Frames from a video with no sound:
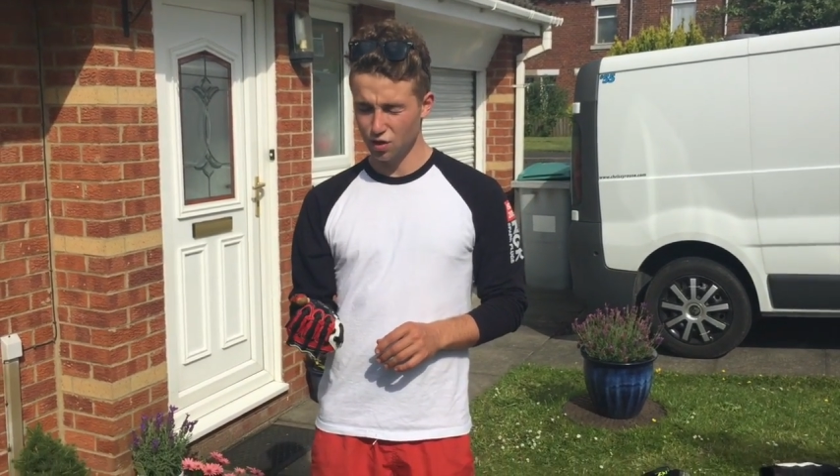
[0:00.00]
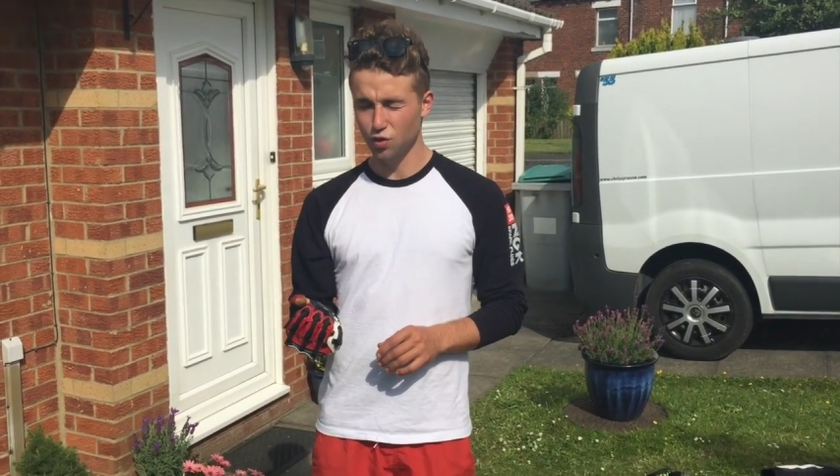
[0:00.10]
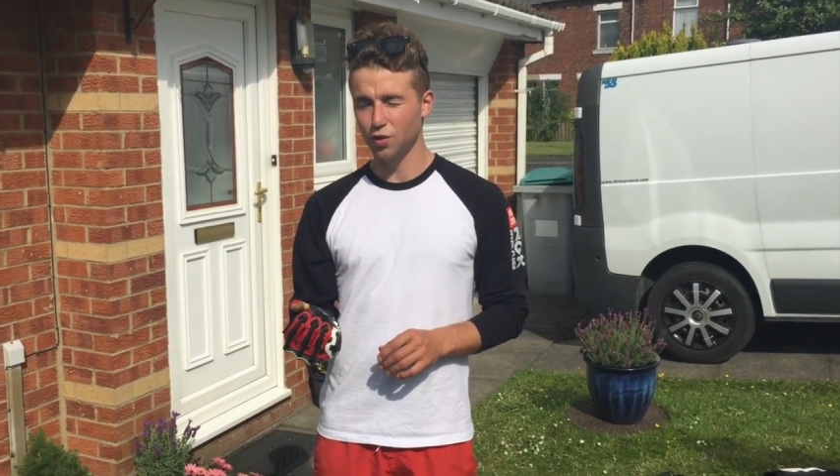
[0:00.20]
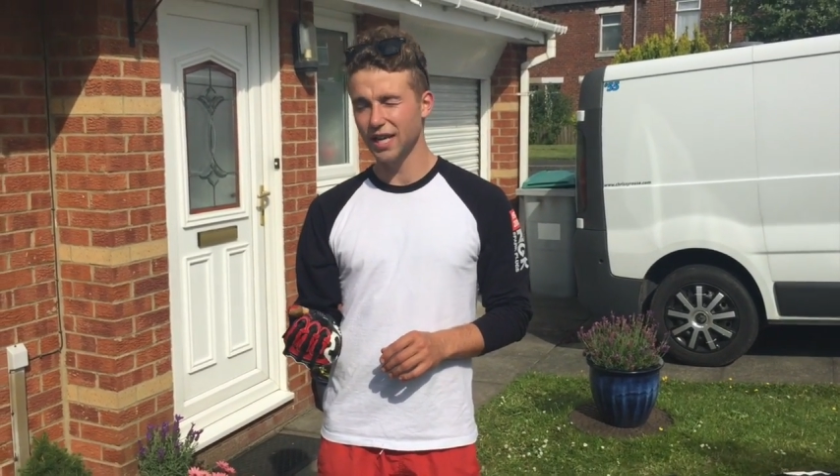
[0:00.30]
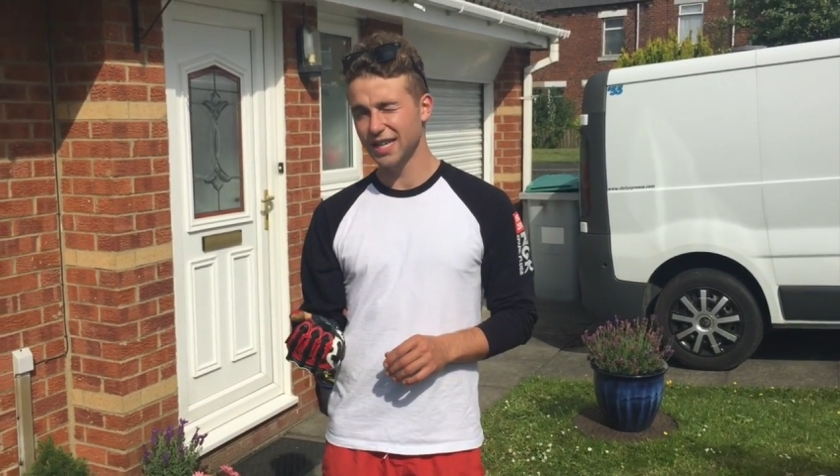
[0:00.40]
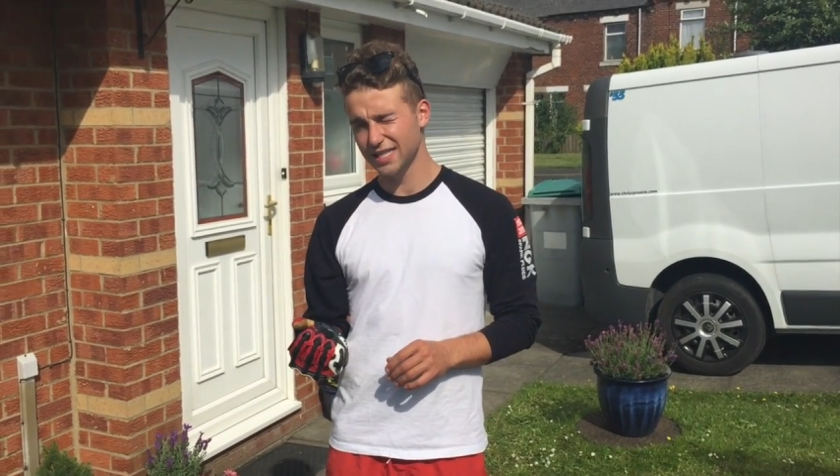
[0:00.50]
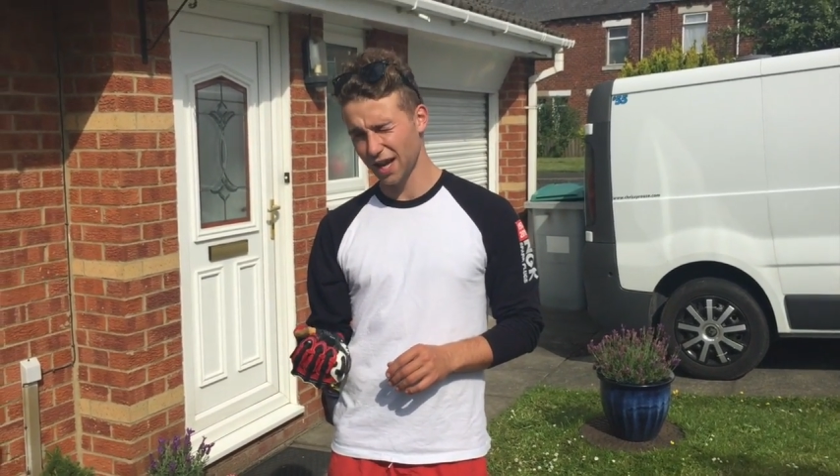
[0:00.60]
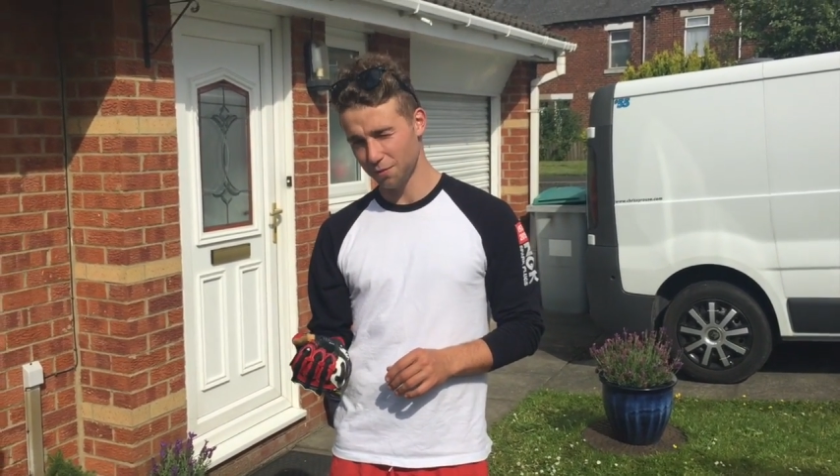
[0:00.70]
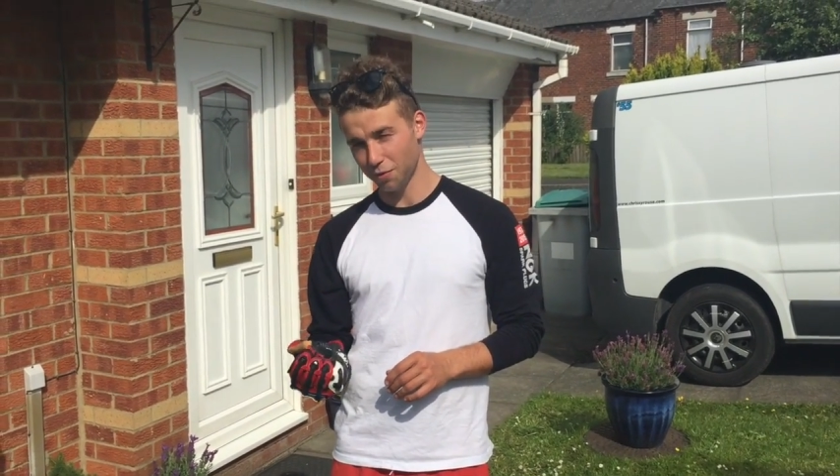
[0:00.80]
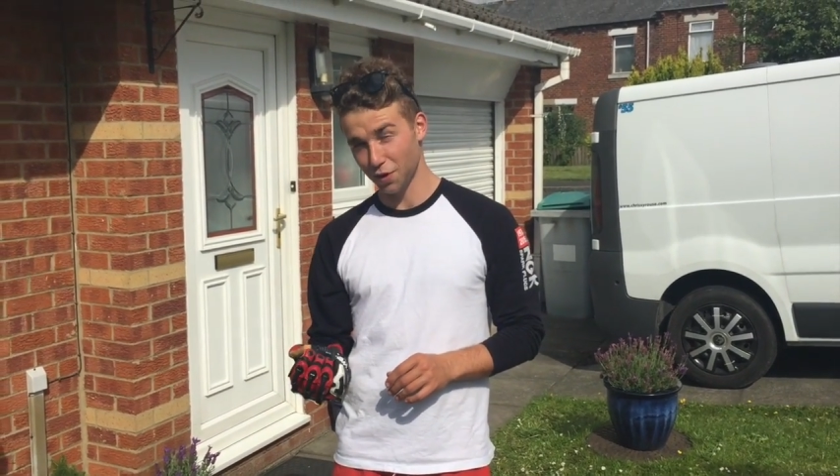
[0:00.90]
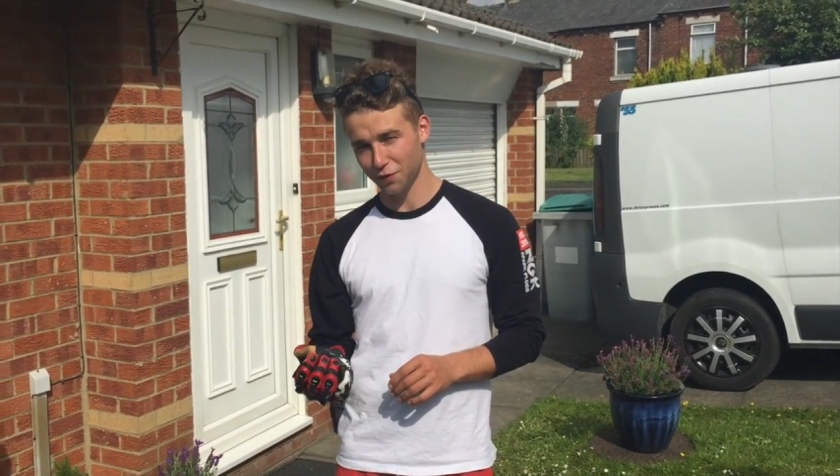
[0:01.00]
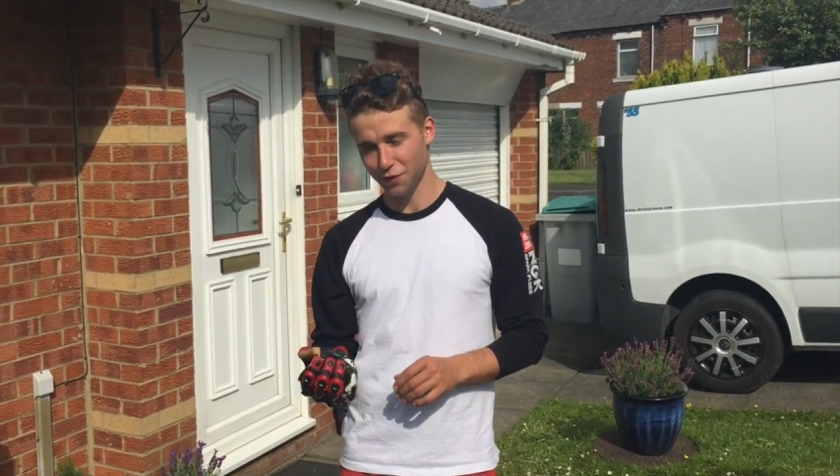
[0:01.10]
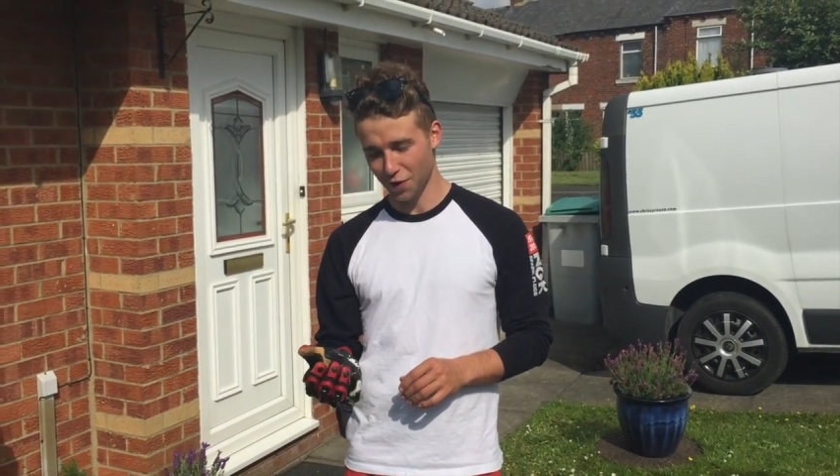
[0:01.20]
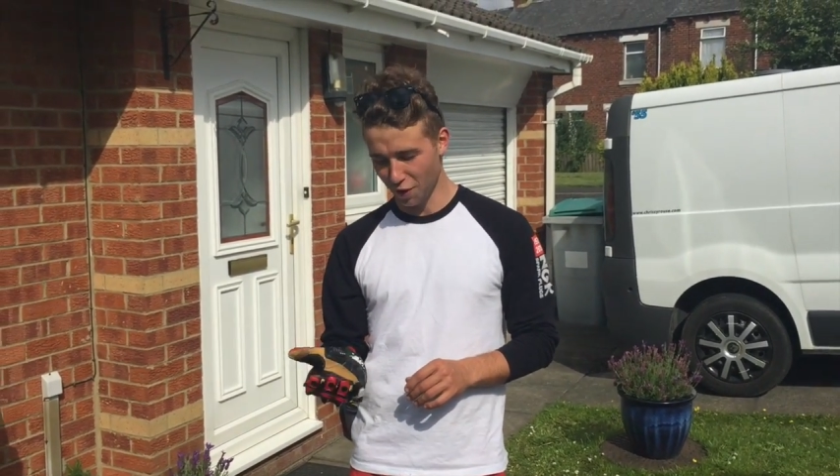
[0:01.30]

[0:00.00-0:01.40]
unique selling point for